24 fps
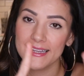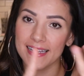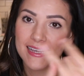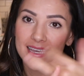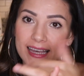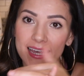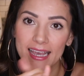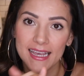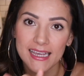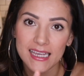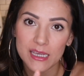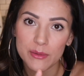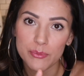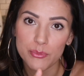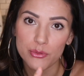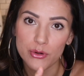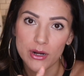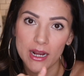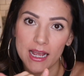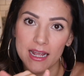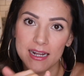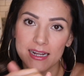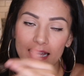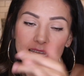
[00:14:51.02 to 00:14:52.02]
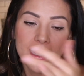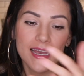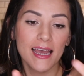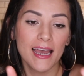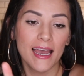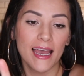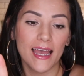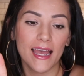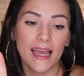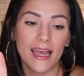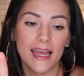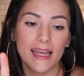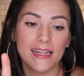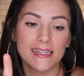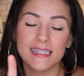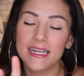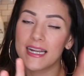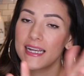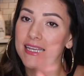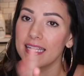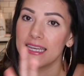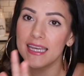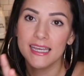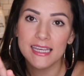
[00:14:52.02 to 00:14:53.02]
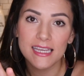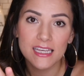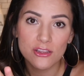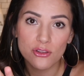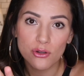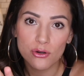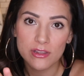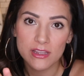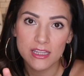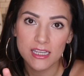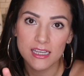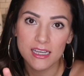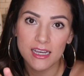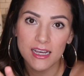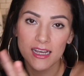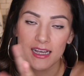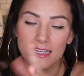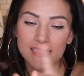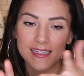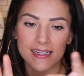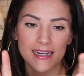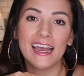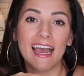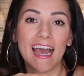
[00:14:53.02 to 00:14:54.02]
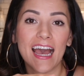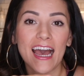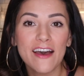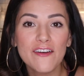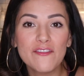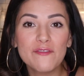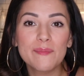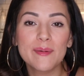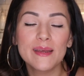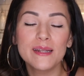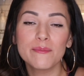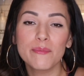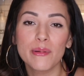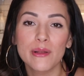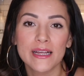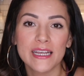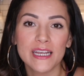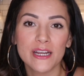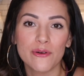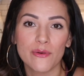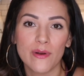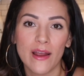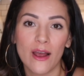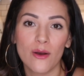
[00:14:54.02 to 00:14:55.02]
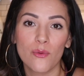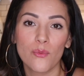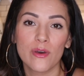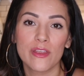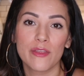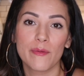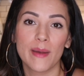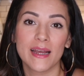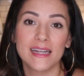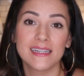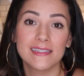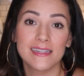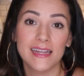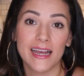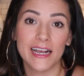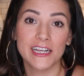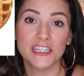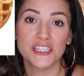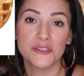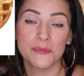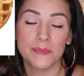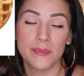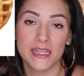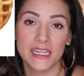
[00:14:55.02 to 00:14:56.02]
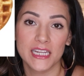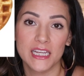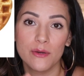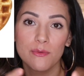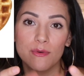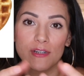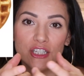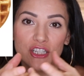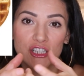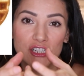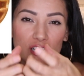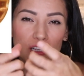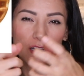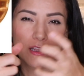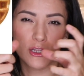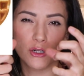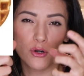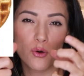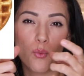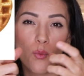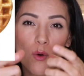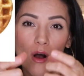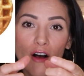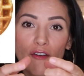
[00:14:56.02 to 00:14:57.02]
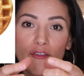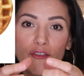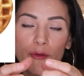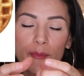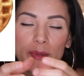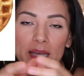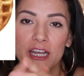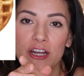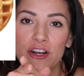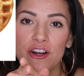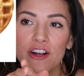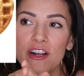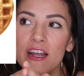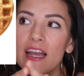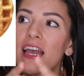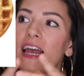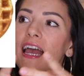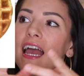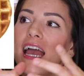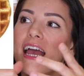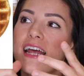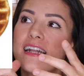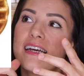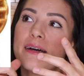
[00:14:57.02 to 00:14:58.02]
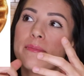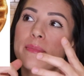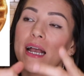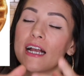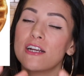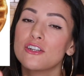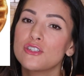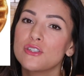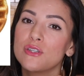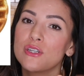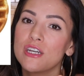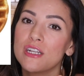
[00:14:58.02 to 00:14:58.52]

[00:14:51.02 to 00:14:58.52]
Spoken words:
I can't eat bread and I can't eat tortillas, and I have been playing around with my Dash Mini, which is a little waffle maker, and I'm actually